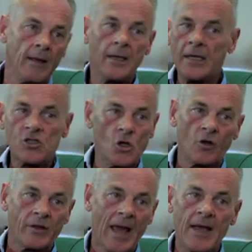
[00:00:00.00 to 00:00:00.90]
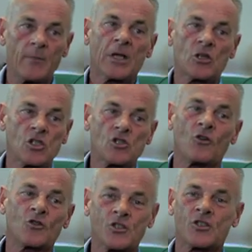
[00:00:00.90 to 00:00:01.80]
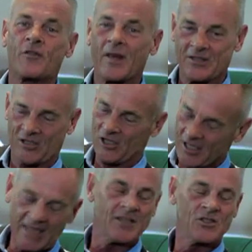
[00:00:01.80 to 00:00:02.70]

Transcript: It's not that, because it's not just affecting your kids,